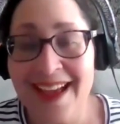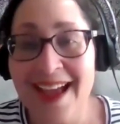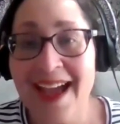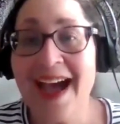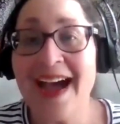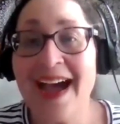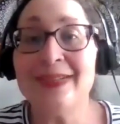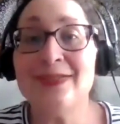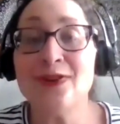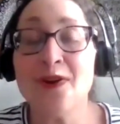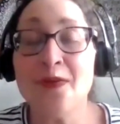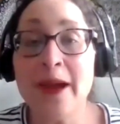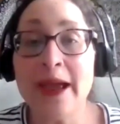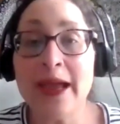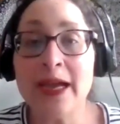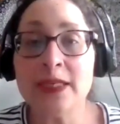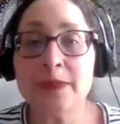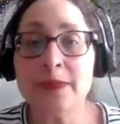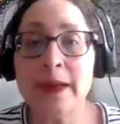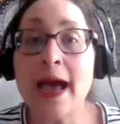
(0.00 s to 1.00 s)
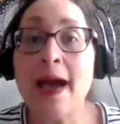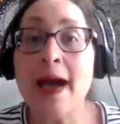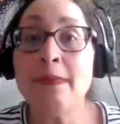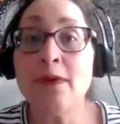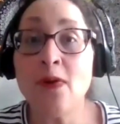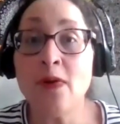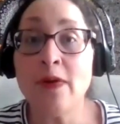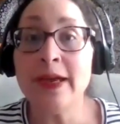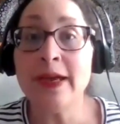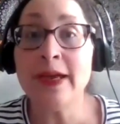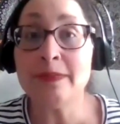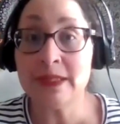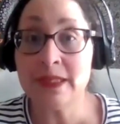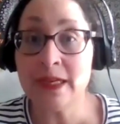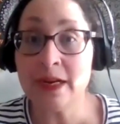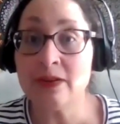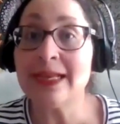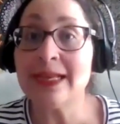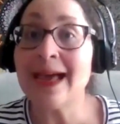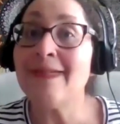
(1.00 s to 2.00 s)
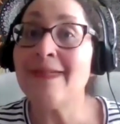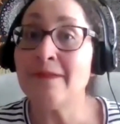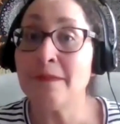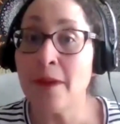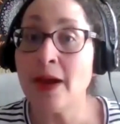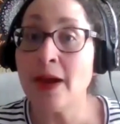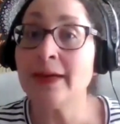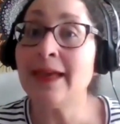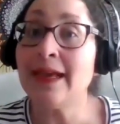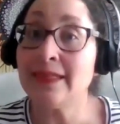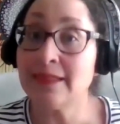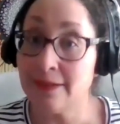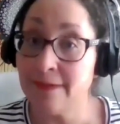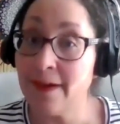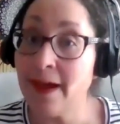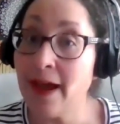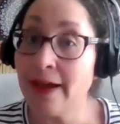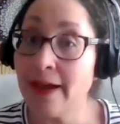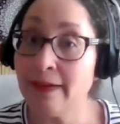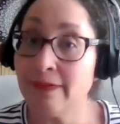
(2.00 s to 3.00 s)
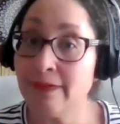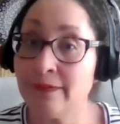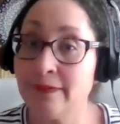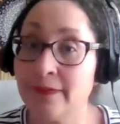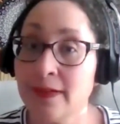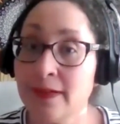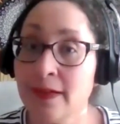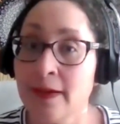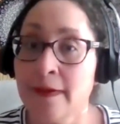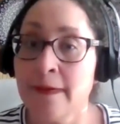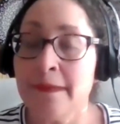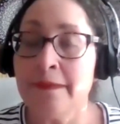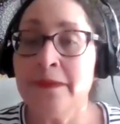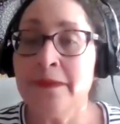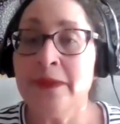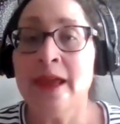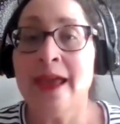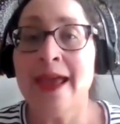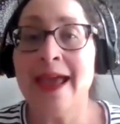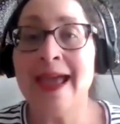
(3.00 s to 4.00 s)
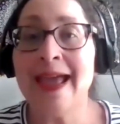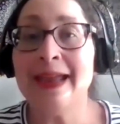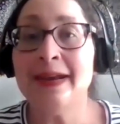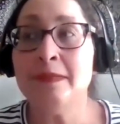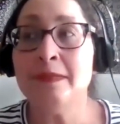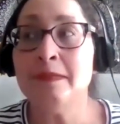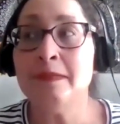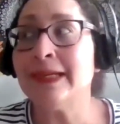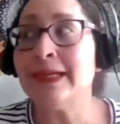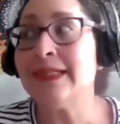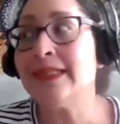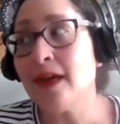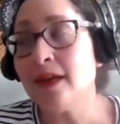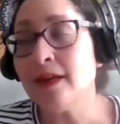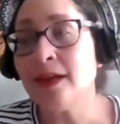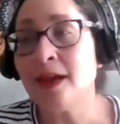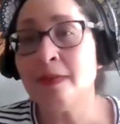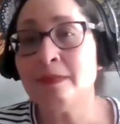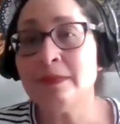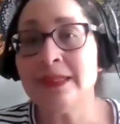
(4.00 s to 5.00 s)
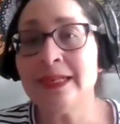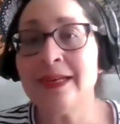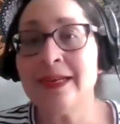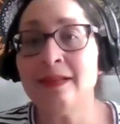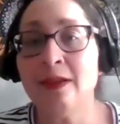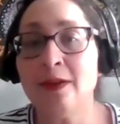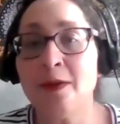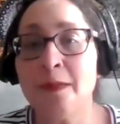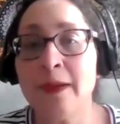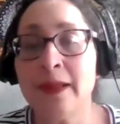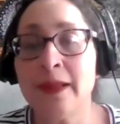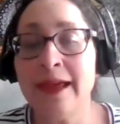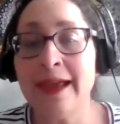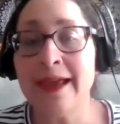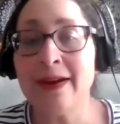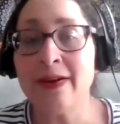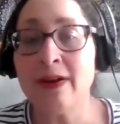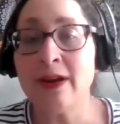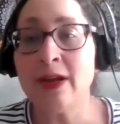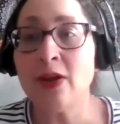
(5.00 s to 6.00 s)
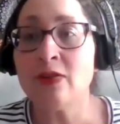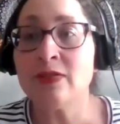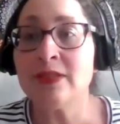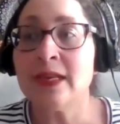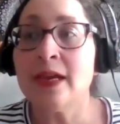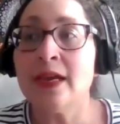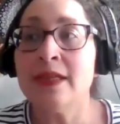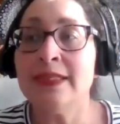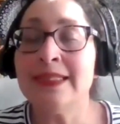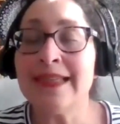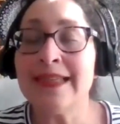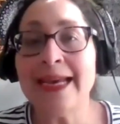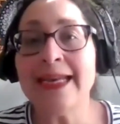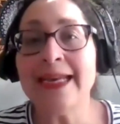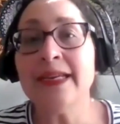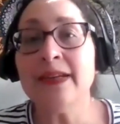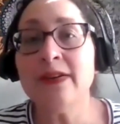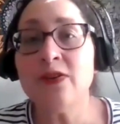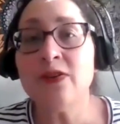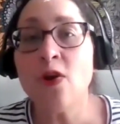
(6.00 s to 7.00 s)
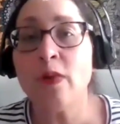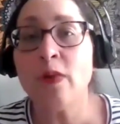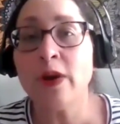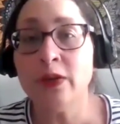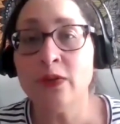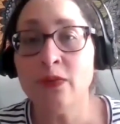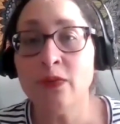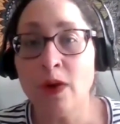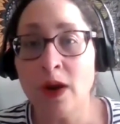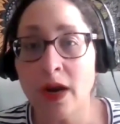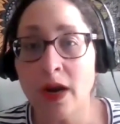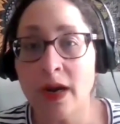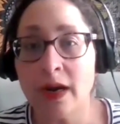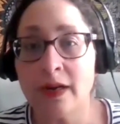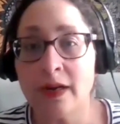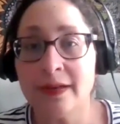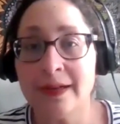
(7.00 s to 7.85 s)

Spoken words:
I told my husband, I'm going upstairs. I have a podcast at 5. And my son comes in a little bit later. He goes, Daddy didn't know where you were.